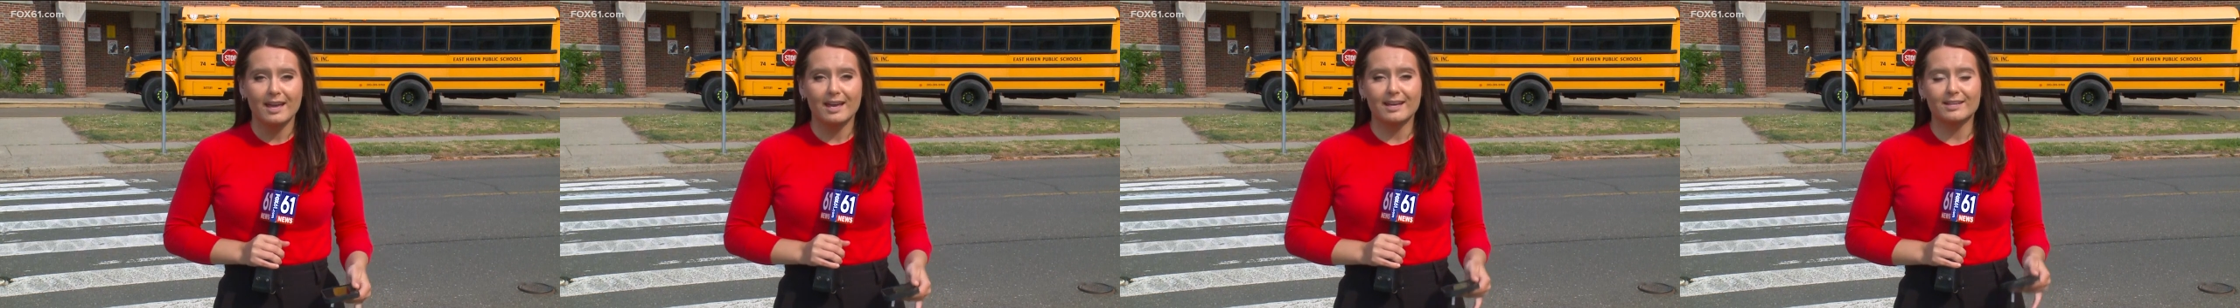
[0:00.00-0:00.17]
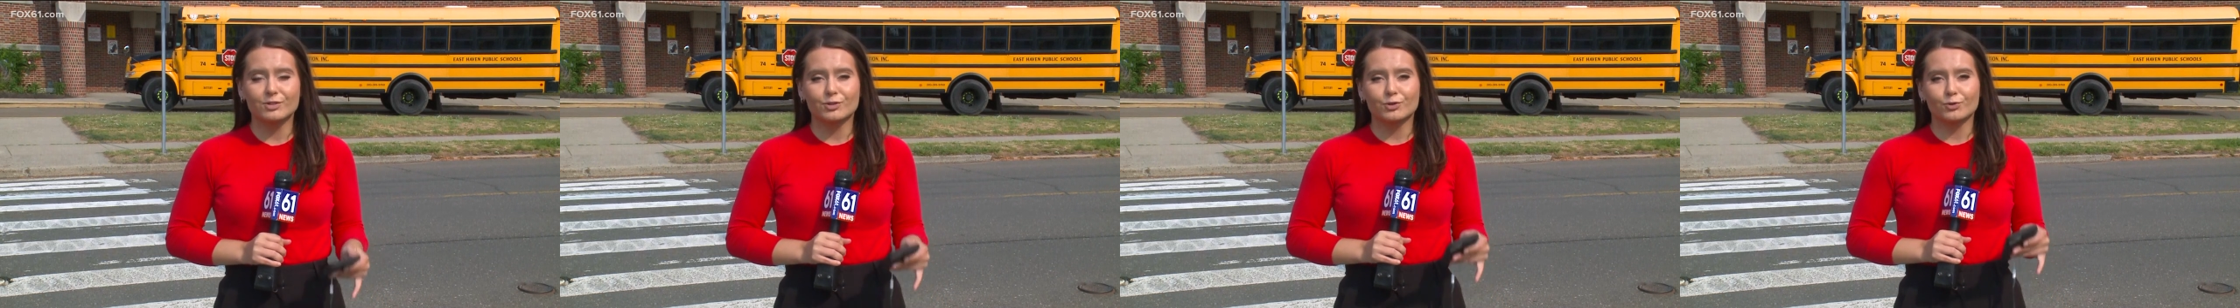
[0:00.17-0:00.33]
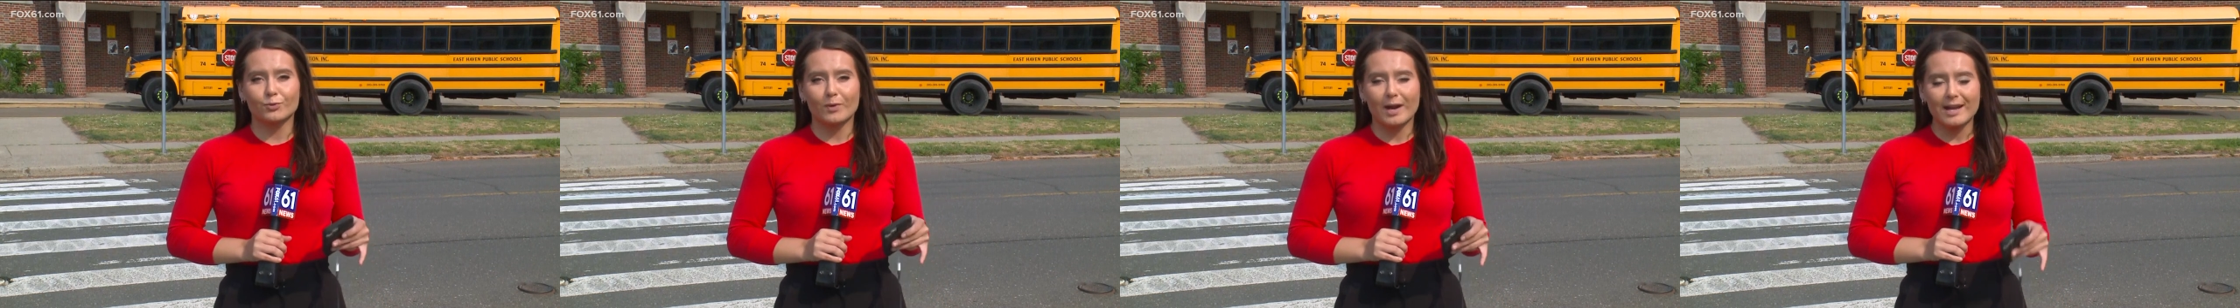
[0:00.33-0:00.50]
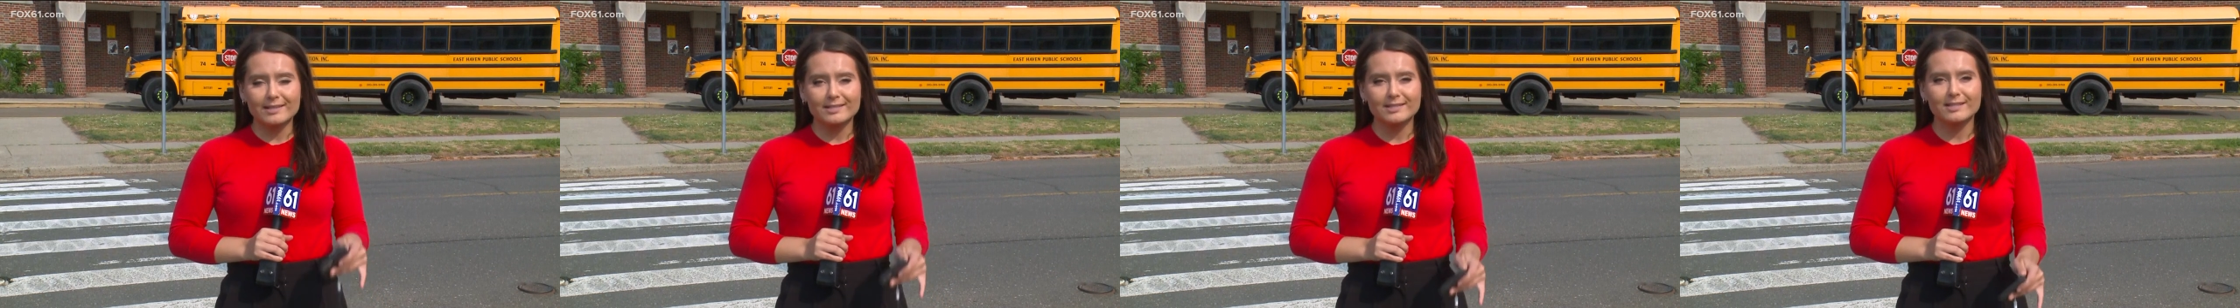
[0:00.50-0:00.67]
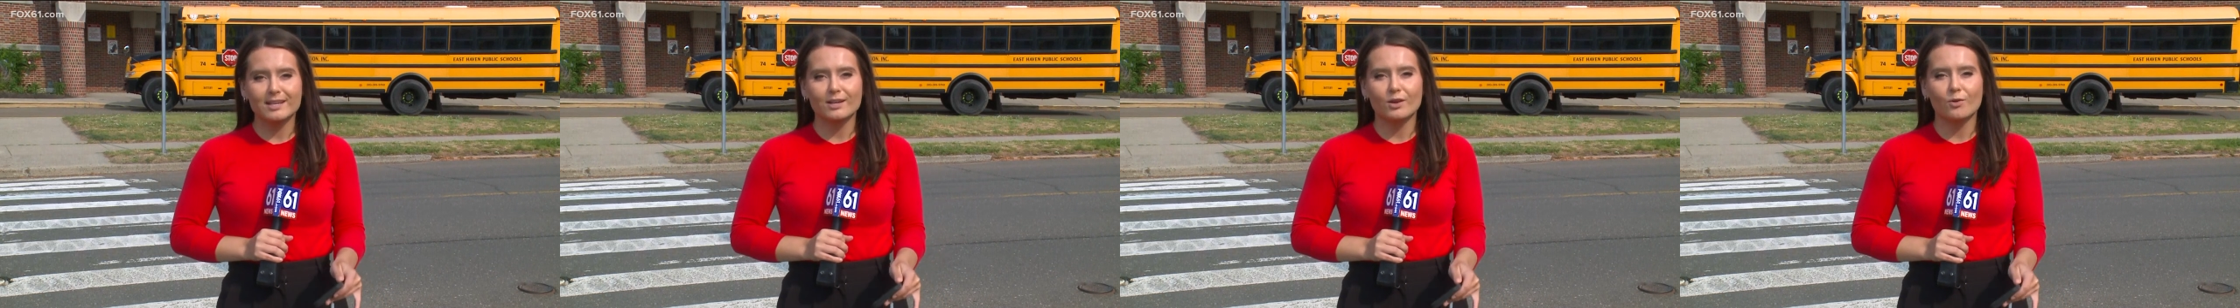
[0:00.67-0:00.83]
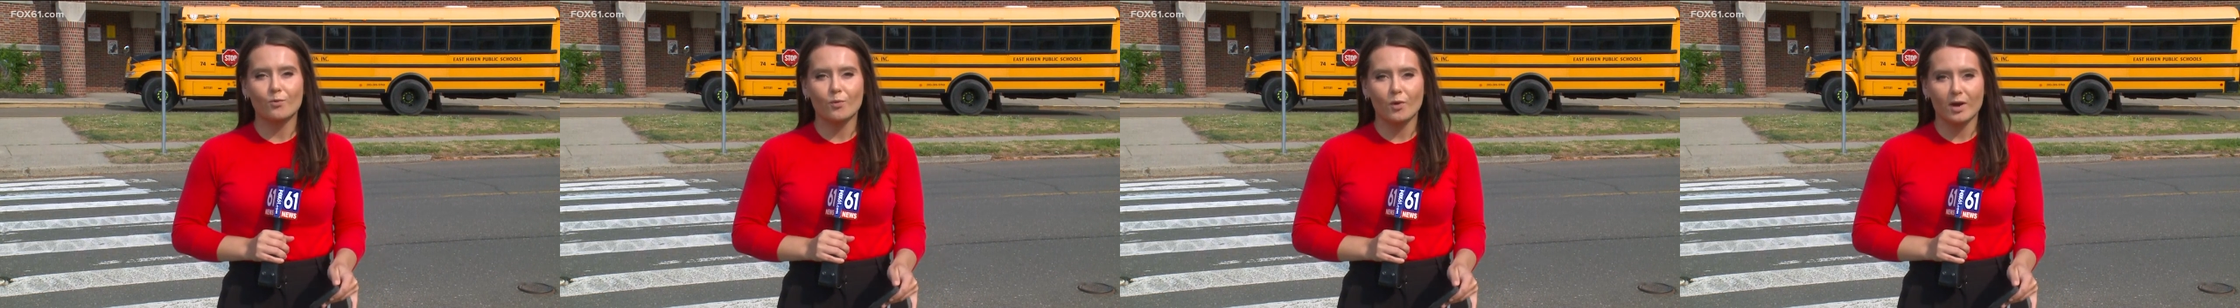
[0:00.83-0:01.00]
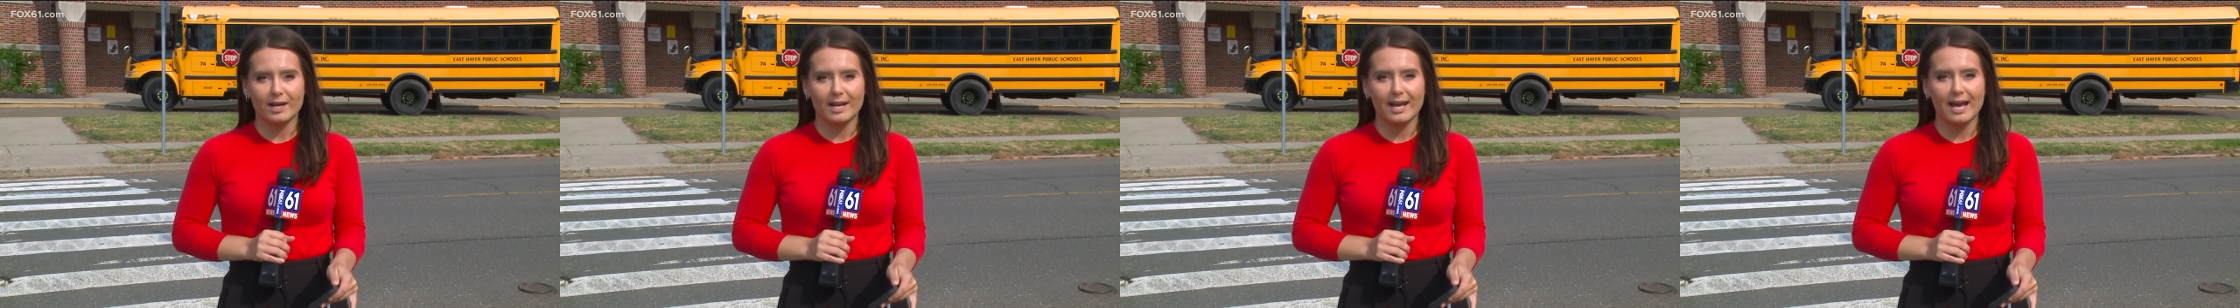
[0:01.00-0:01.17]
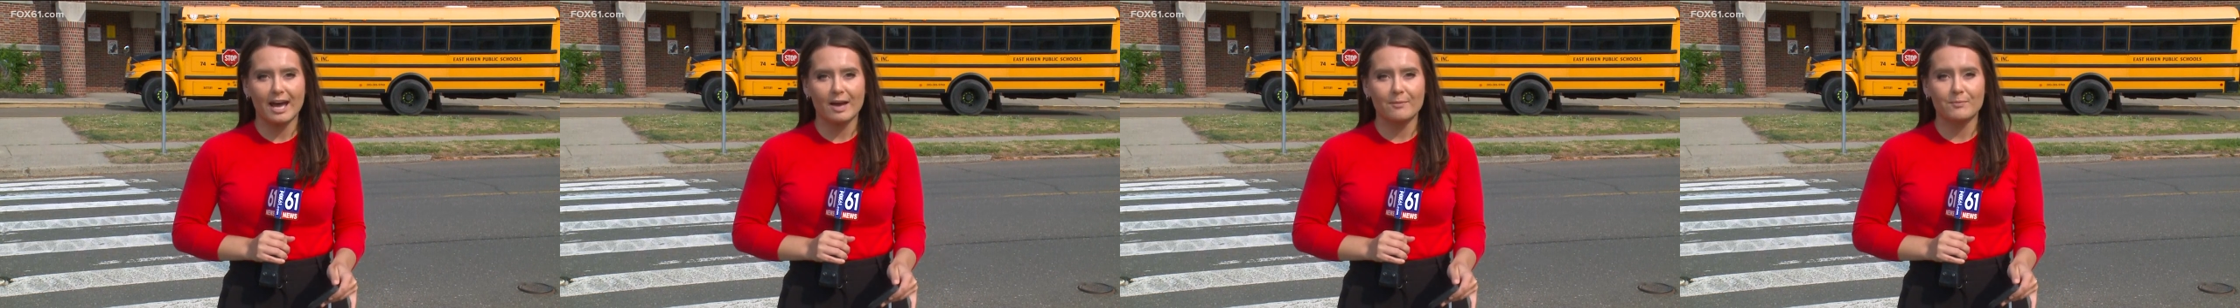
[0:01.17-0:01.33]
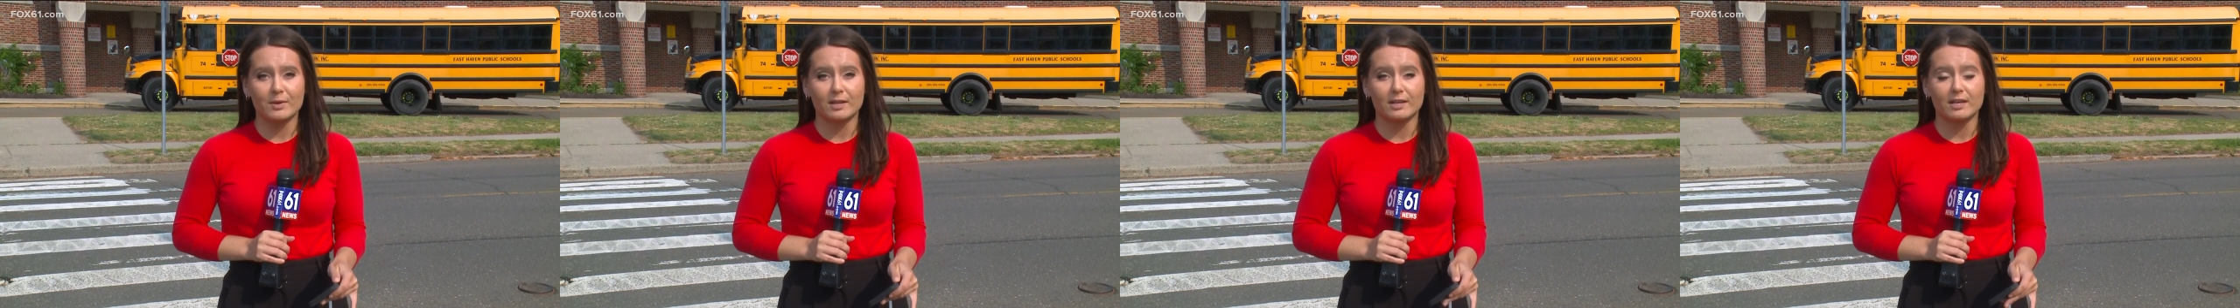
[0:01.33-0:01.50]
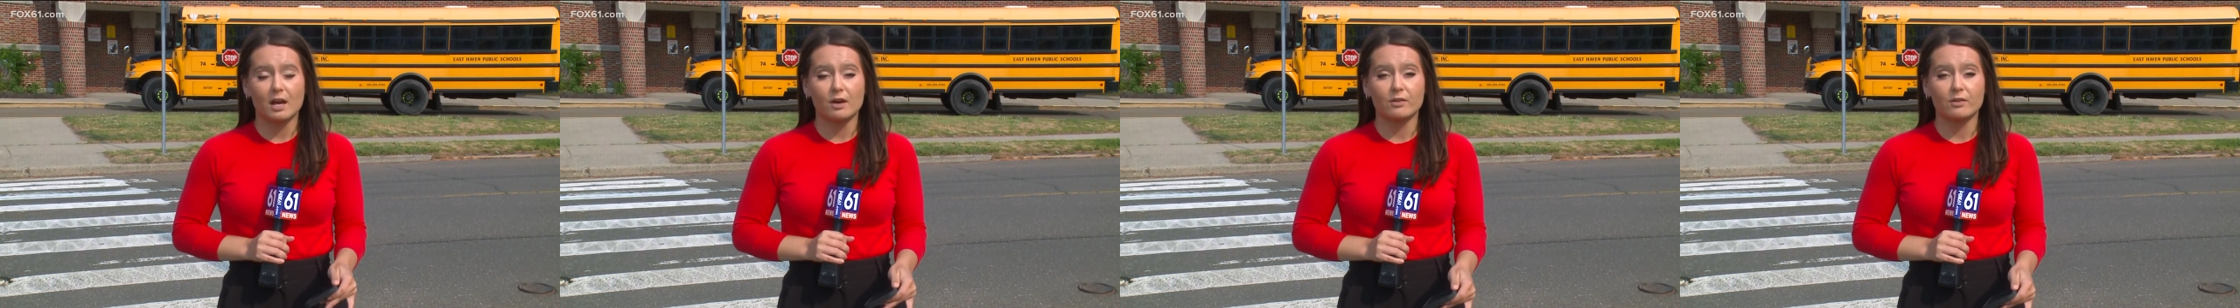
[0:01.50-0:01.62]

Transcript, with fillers: addressing what happened.